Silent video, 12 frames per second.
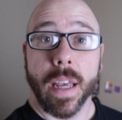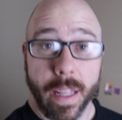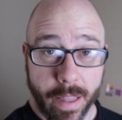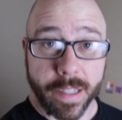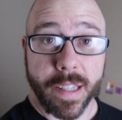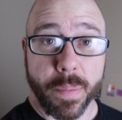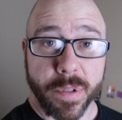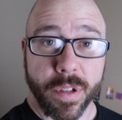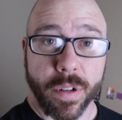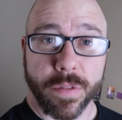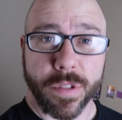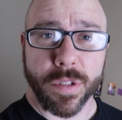In this
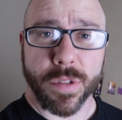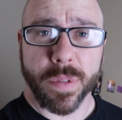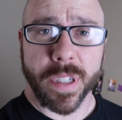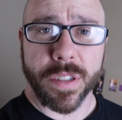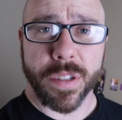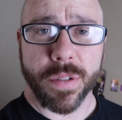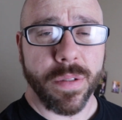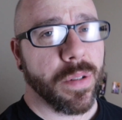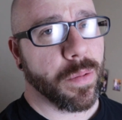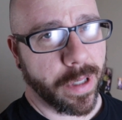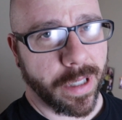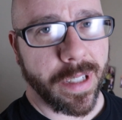episode of 222,
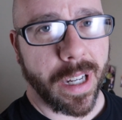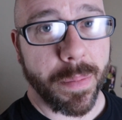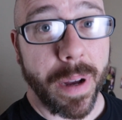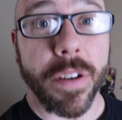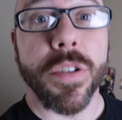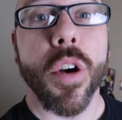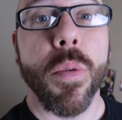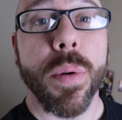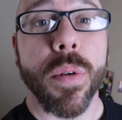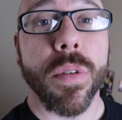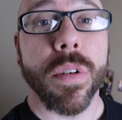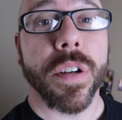we're going to talk about no
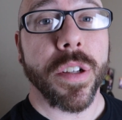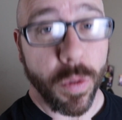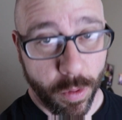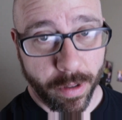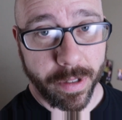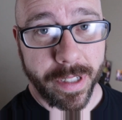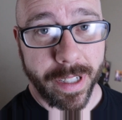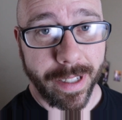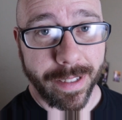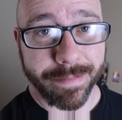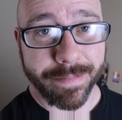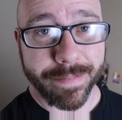porn in
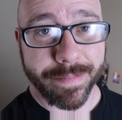quarantine.